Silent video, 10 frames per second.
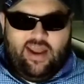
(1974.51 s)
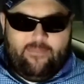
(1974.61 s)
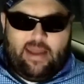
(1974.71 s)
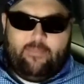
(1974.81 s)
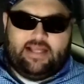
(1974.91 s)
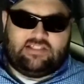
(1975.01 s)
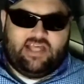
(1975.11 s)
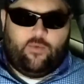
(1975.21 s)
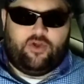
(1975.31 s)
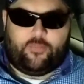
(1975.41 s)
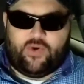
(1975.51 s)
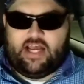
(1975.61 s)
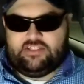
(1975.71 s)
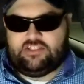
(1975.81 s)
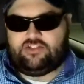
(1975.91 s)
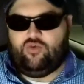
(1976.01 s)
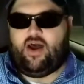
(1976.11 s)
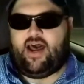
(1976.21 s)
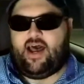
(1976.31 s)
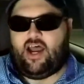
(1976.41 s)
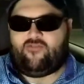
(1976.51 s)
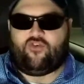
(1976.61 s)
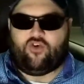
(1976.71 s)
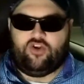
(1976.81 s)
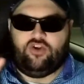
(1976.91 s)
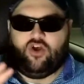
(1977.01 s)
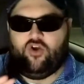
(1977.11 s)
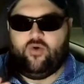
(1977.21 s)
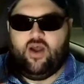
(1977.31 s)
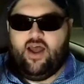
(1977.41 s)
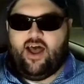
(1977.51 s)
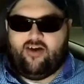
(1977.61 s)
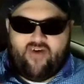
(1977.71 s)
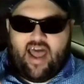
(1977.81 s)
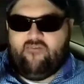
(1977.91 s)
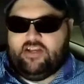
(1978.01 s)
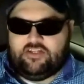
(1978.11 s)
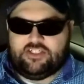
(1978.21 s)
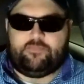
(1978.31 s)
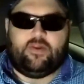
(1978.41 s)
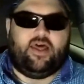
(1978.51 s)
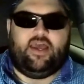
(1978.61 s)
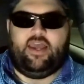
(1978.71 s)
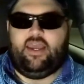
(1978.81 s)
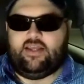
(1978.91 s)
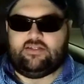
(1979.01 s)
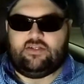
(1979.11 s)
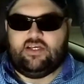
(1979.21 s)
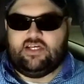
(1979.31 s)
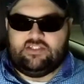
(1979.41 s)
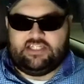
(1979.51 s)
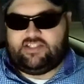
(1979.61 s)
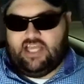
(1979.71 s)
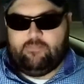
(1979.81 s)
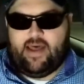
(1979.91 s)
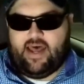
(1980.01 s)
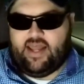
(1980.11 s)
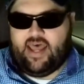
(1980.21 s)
everybody might say, well, the price is too high for, you know, a five inch display and 16 by